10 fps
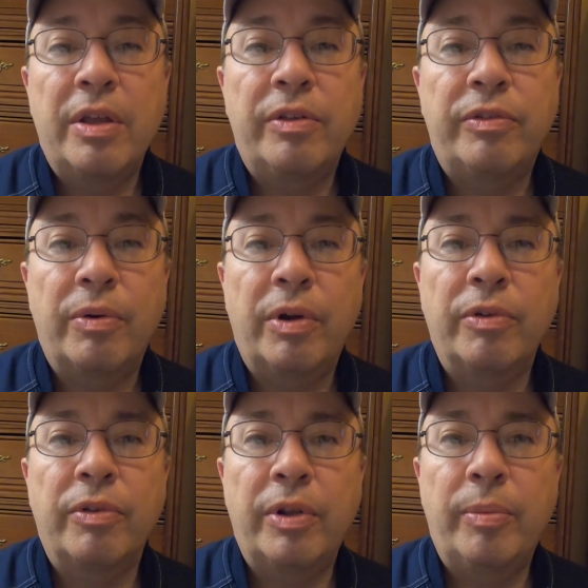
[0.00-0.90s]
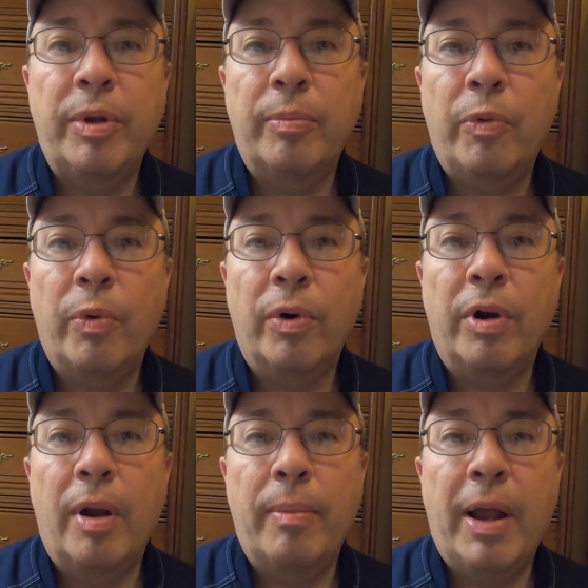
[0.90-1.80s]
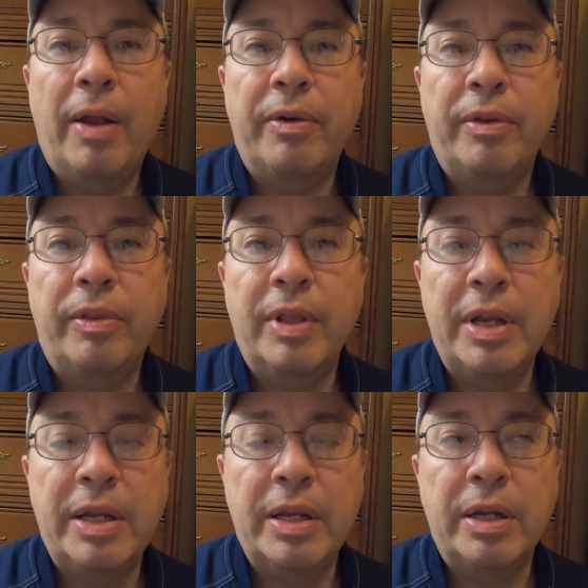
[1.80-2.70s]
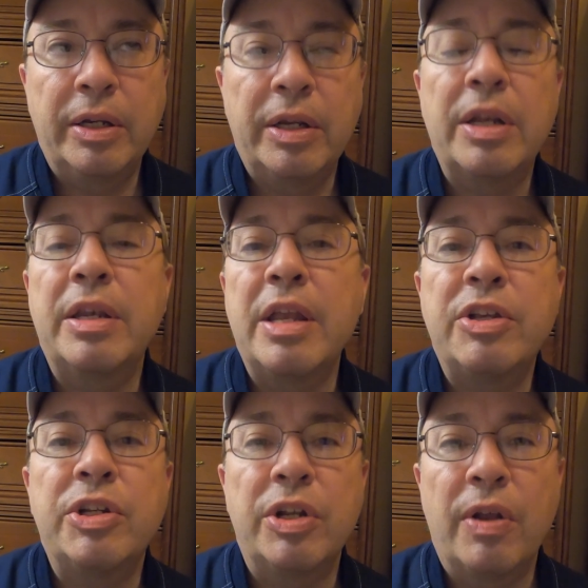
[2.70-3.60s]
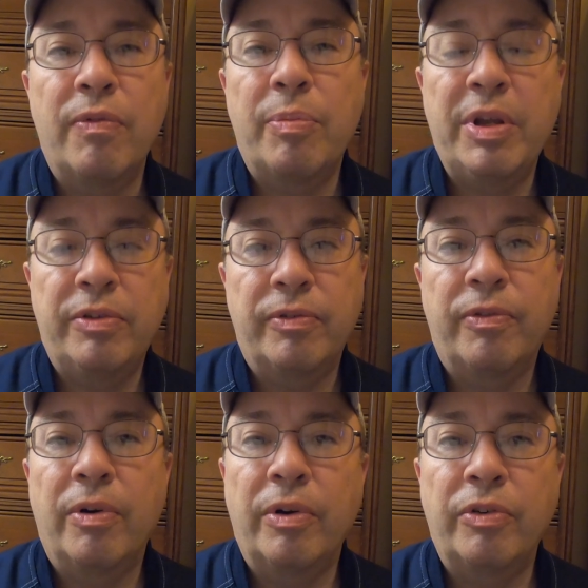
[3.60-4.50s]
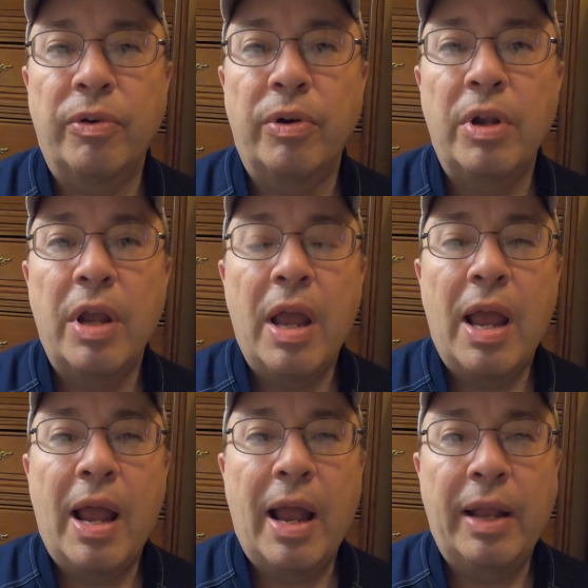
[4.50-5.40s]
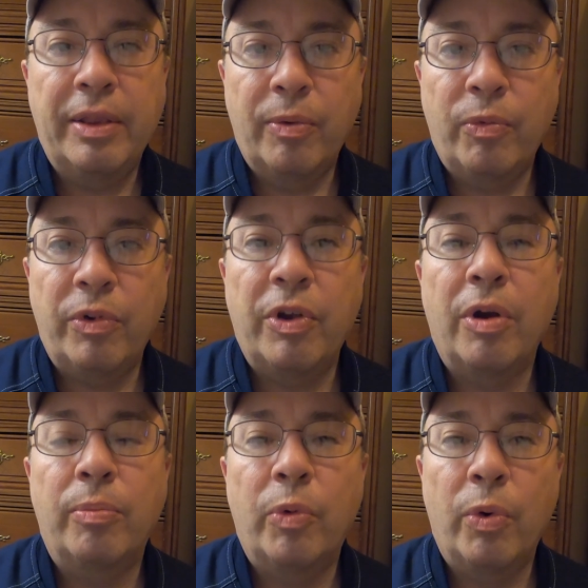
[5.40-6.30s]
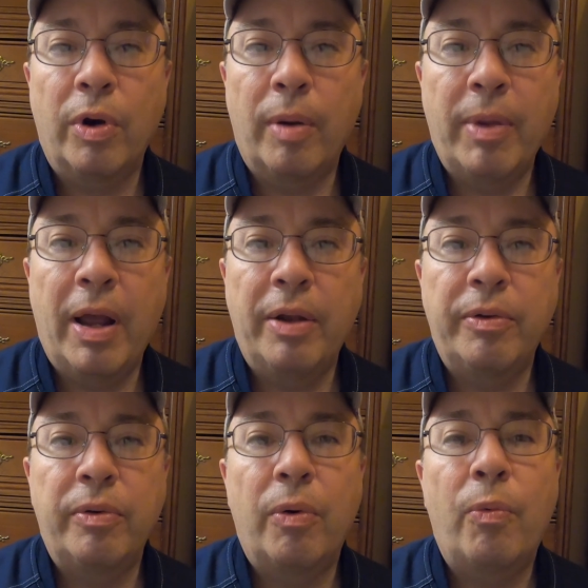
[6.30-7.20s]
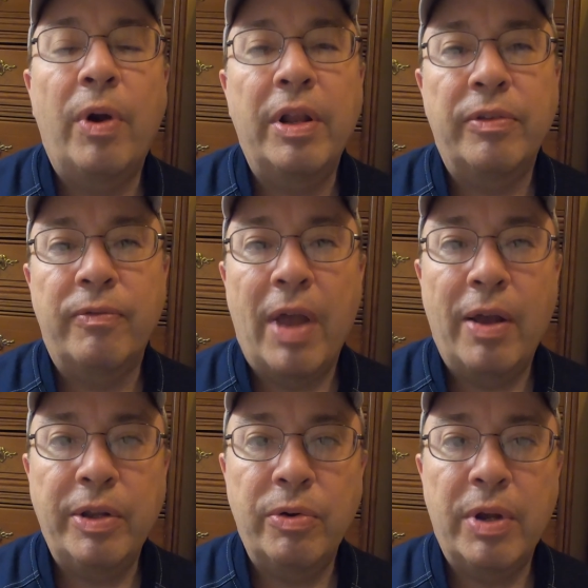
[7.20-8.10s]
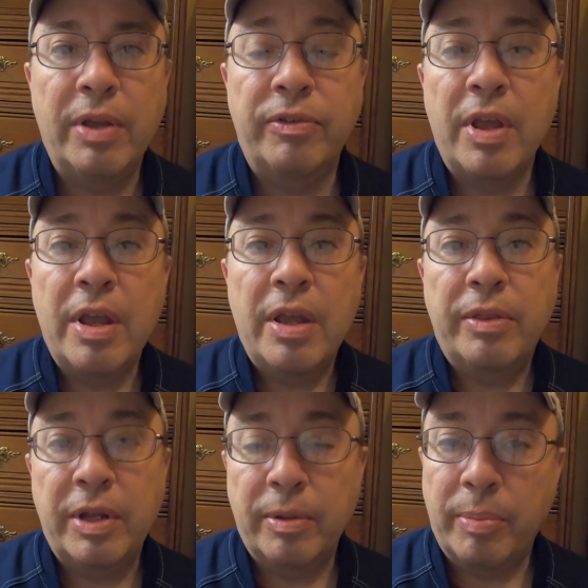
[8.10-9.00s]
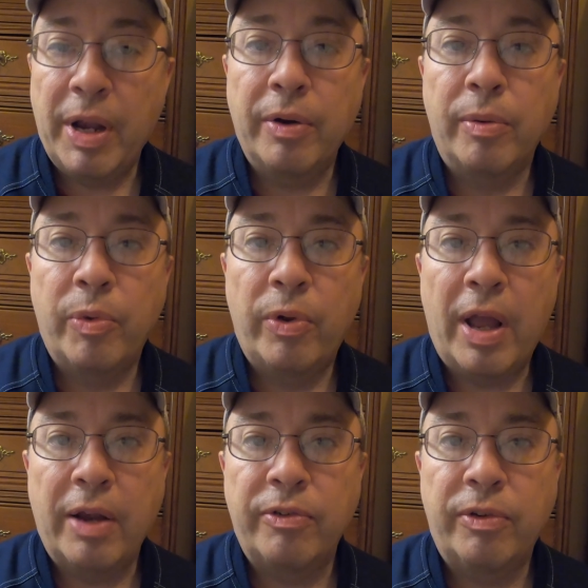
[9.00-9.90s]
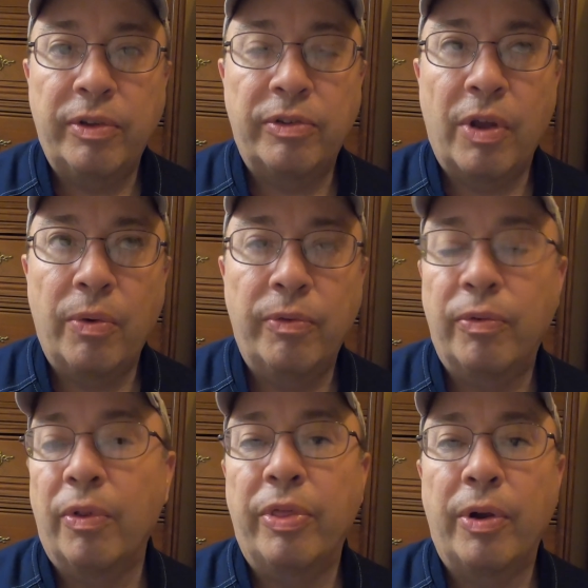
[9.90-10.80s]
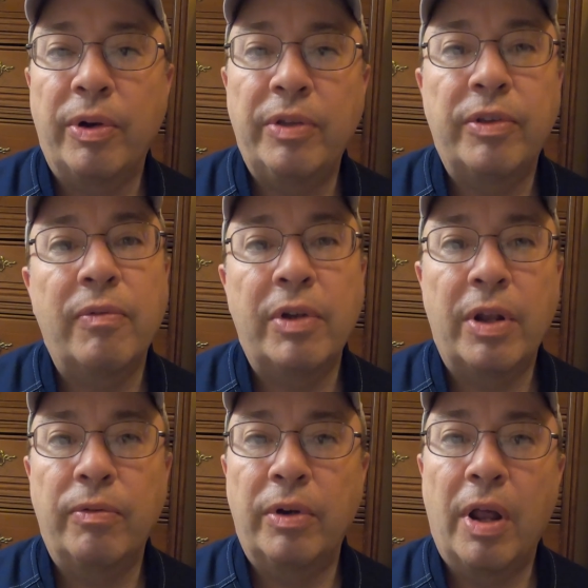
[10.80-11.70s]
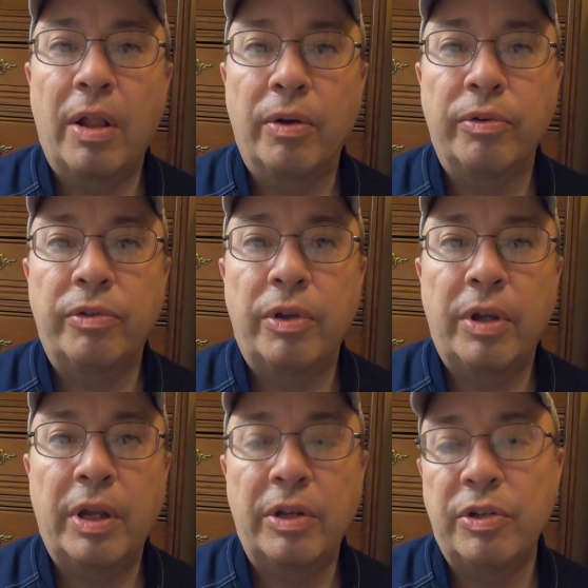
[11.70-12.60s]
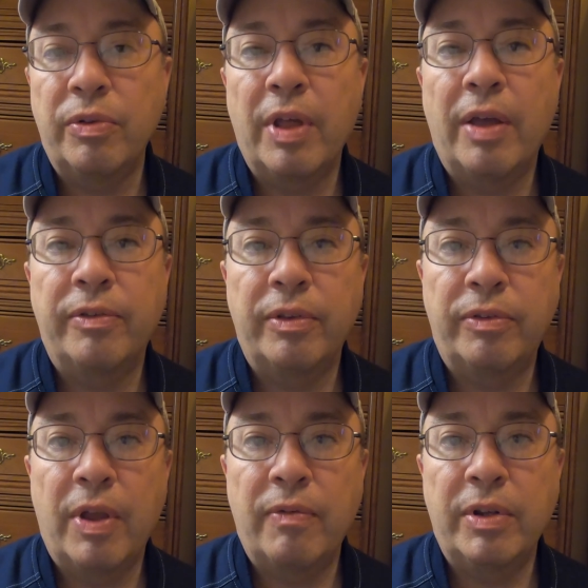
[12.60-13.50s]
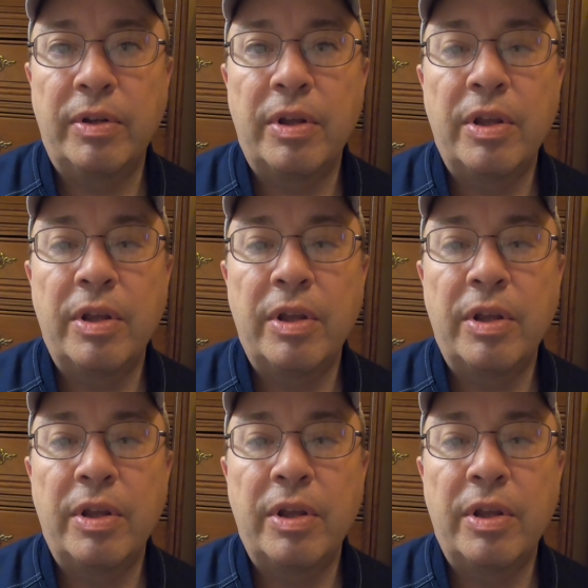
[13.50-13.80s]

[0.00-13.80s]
So here's a little bit more about the condition of the piece of furniture, and then we'll talk more about what its value is. The comparable actually sold for $3,700 in 2007.